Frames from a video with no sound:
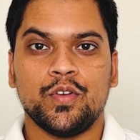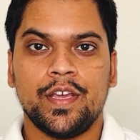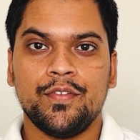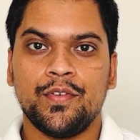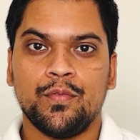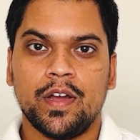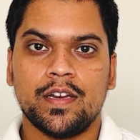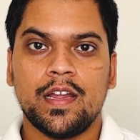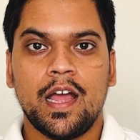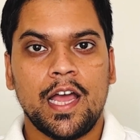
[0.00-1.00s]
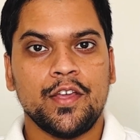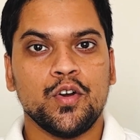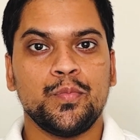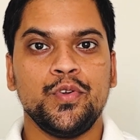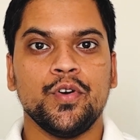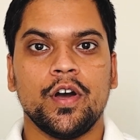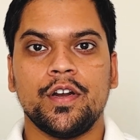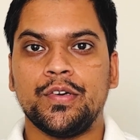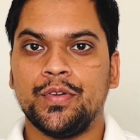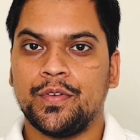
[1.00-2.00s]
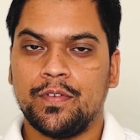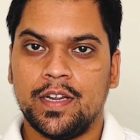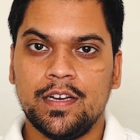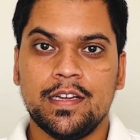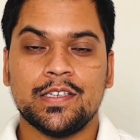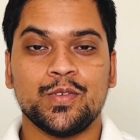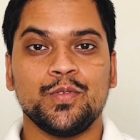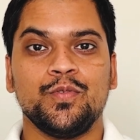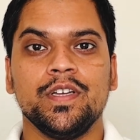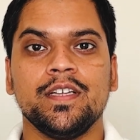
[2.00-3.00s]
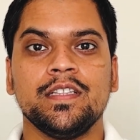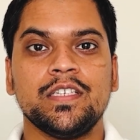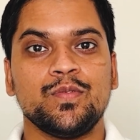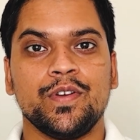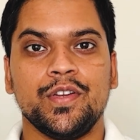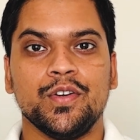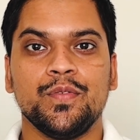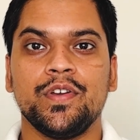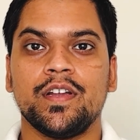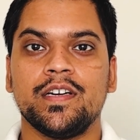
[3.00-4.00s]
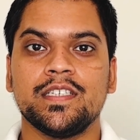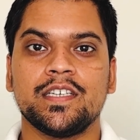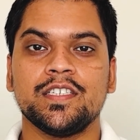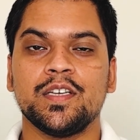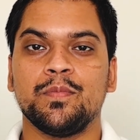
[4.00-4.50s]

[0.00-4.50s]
So hey everyone, I hope you all are doing well. So today in this video, we're gonna discuss